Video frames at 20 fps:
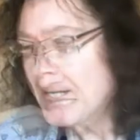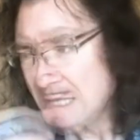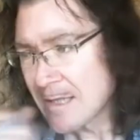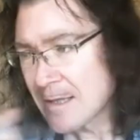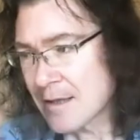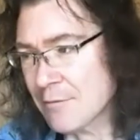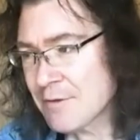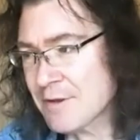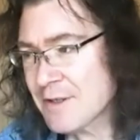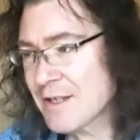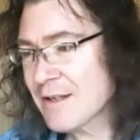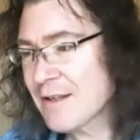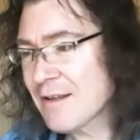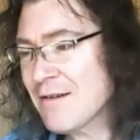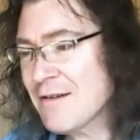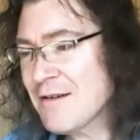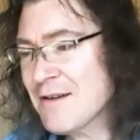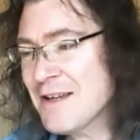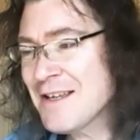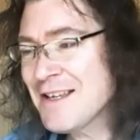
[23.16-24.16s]
There was a
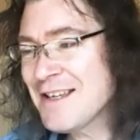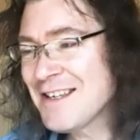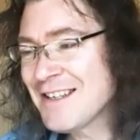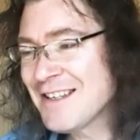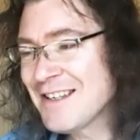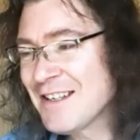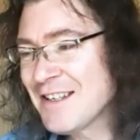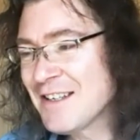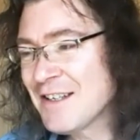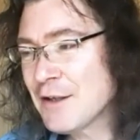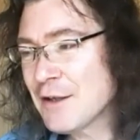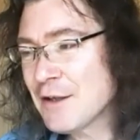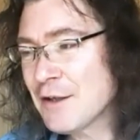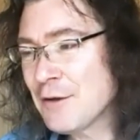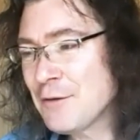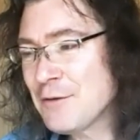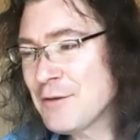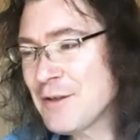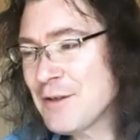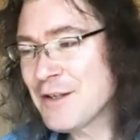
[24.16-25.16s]
guy
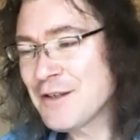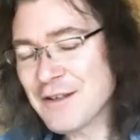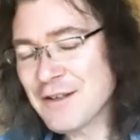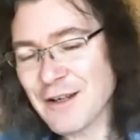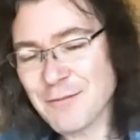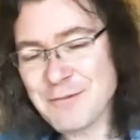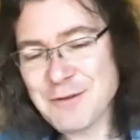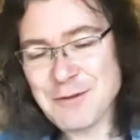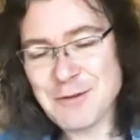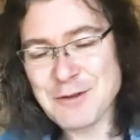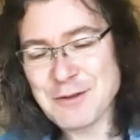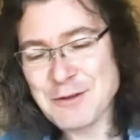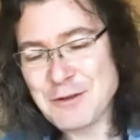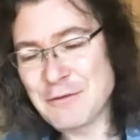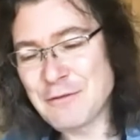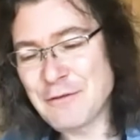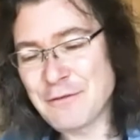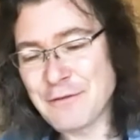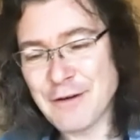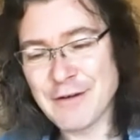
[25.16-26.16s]
who didn't come to our
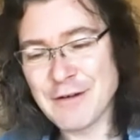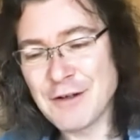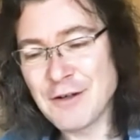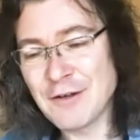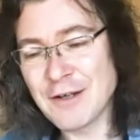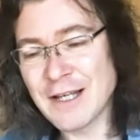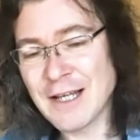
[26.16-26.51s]
school for very long.